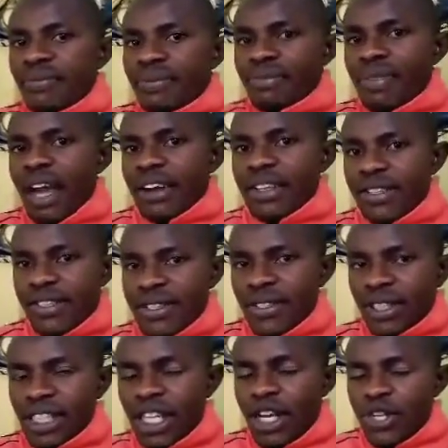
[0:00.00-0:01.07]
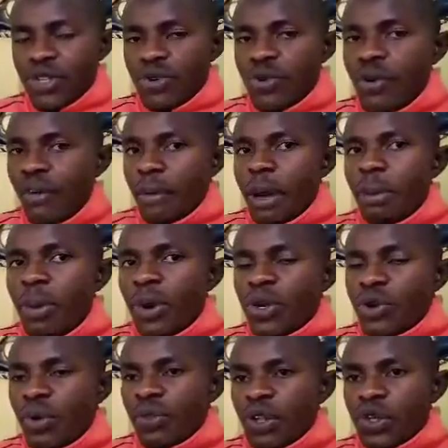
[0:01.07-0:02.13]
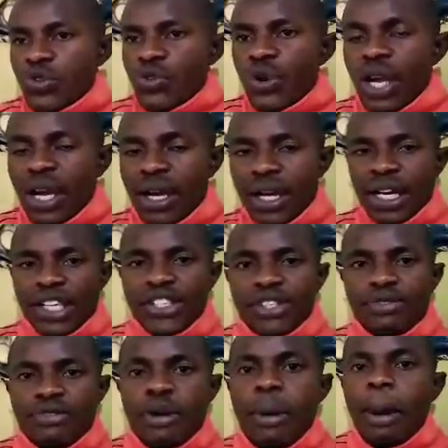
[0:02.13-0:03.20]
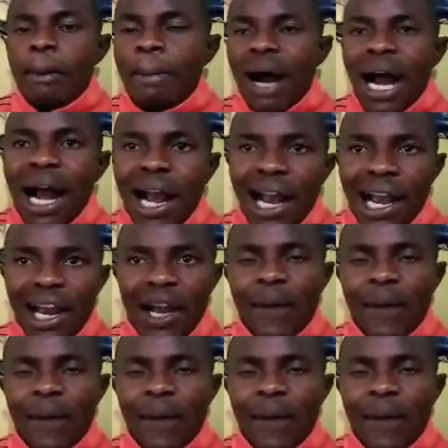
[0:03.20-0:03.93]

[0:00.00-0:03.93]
That is. So remember, when you're withdrawing cash from a bank,